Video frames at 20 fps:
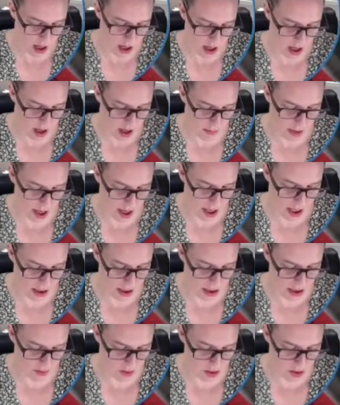
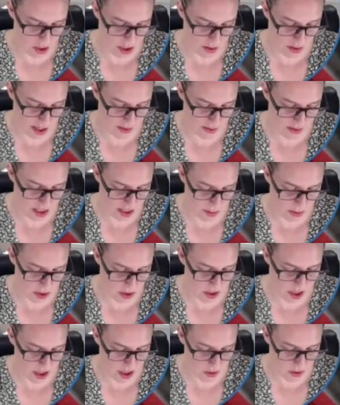And if you don't have a
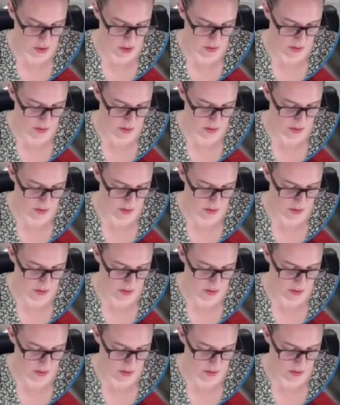demonstrator